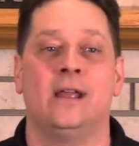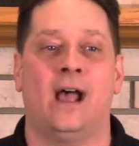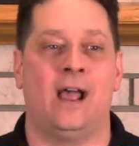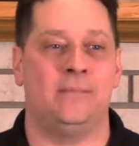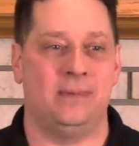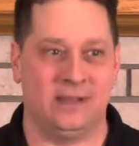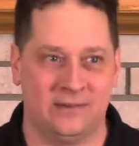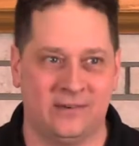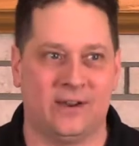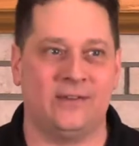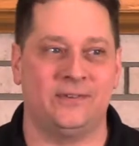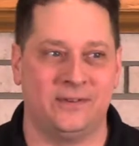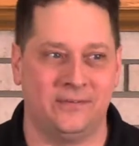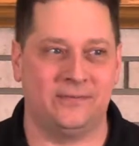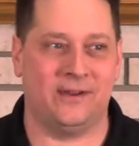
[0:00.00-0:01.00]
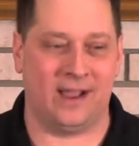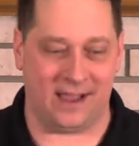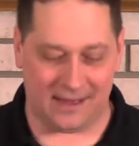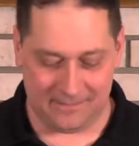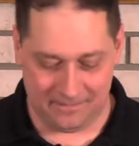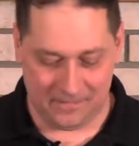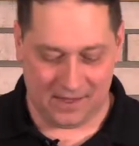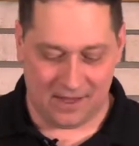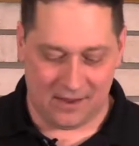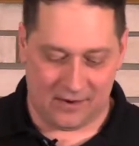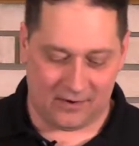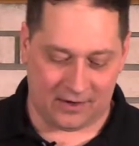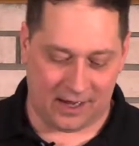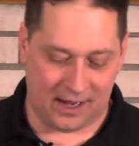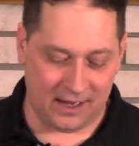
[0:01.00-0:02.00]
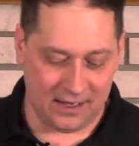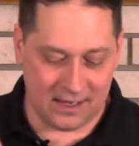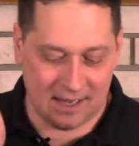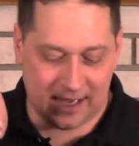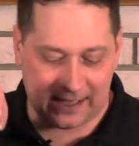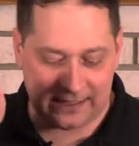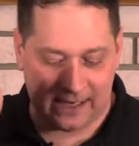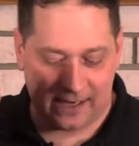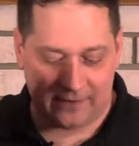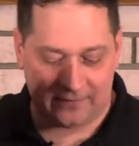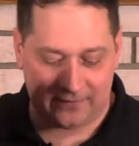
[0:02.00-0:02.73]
I've been justified. Okay, and then it